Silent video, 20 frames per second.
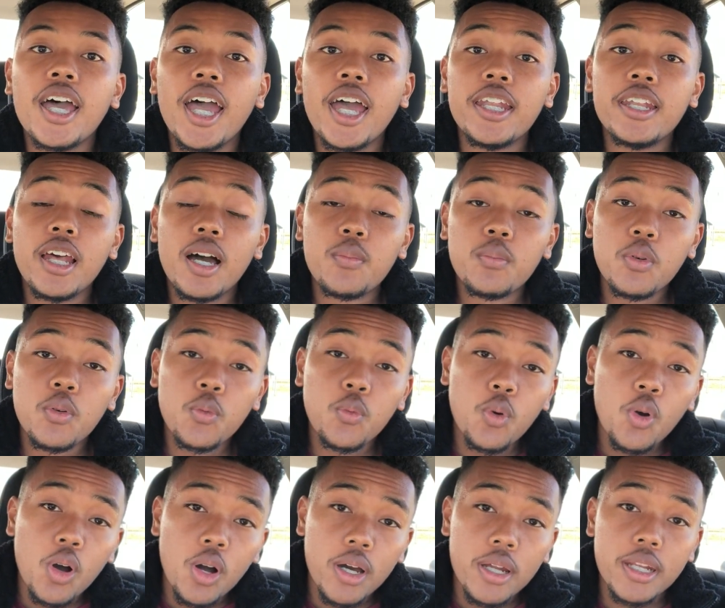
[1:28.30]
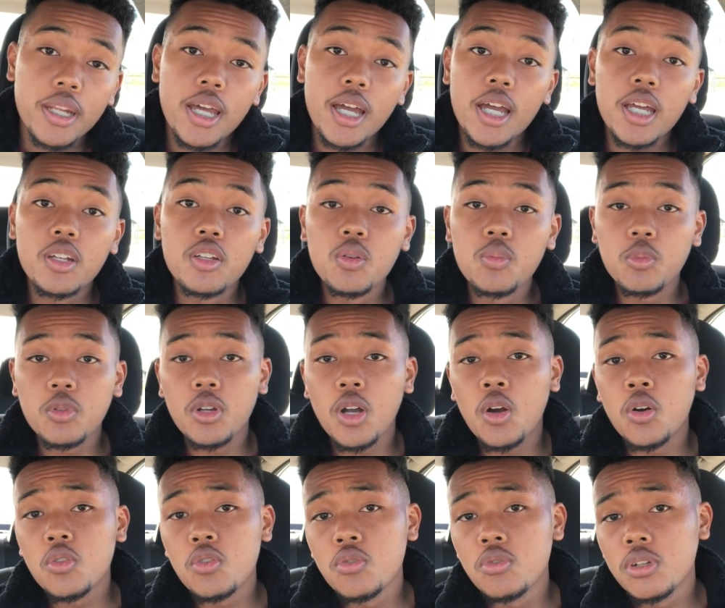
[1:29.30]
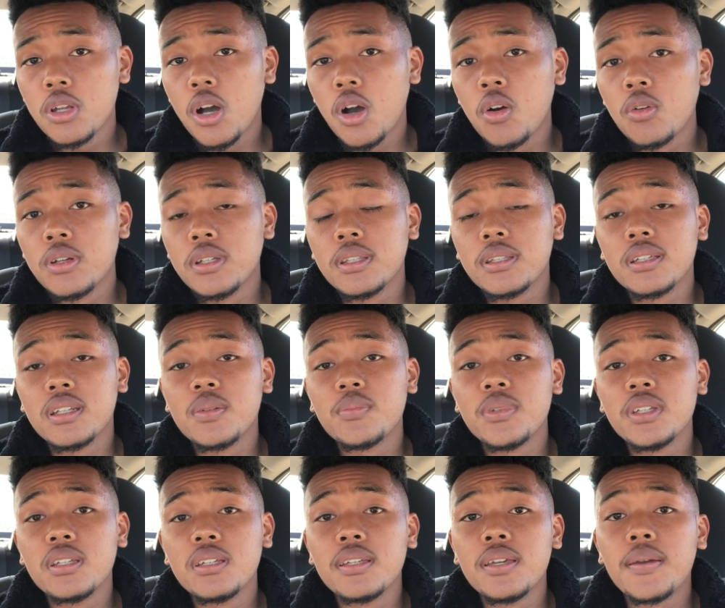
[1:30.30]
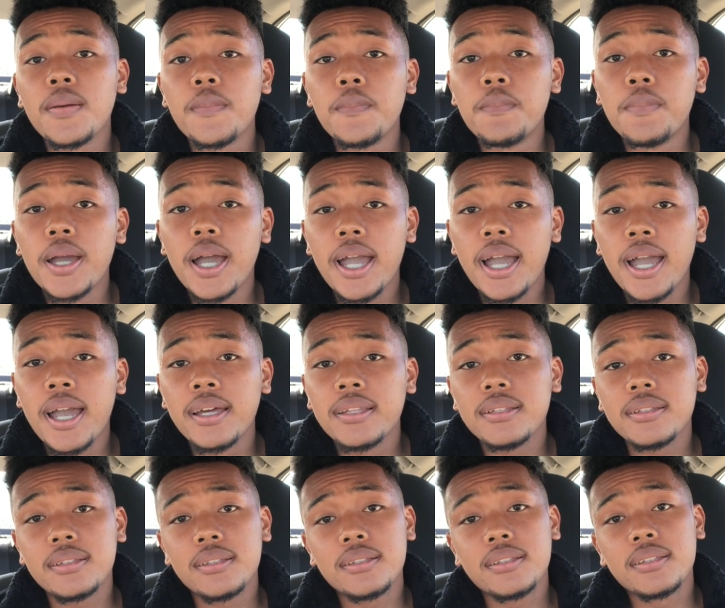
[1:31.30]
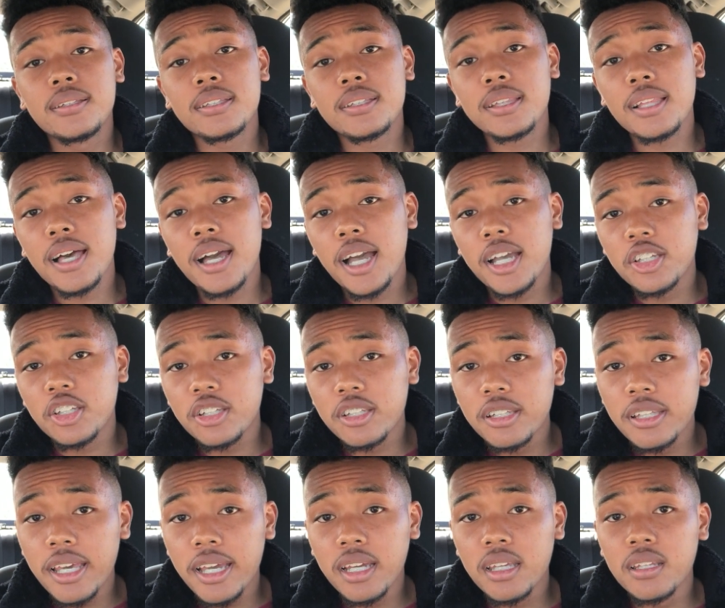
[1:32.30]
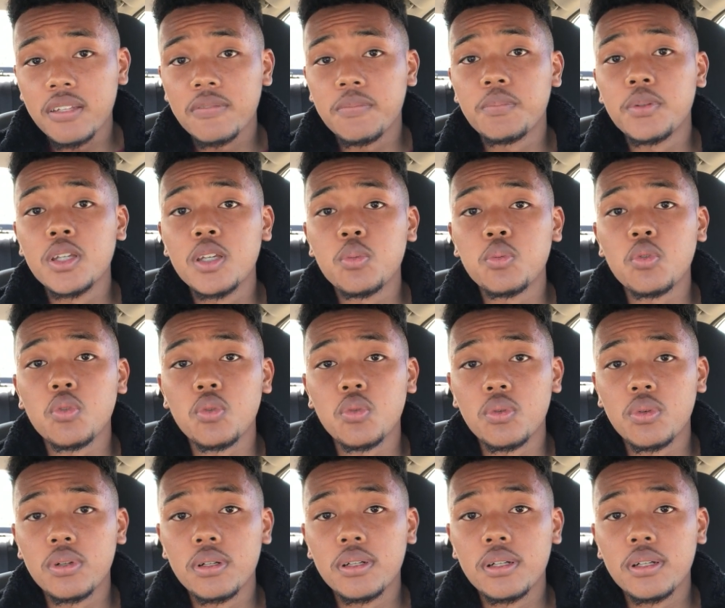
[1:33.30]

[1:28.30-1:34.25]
And number one, numero uno, is going to be bad/negative people.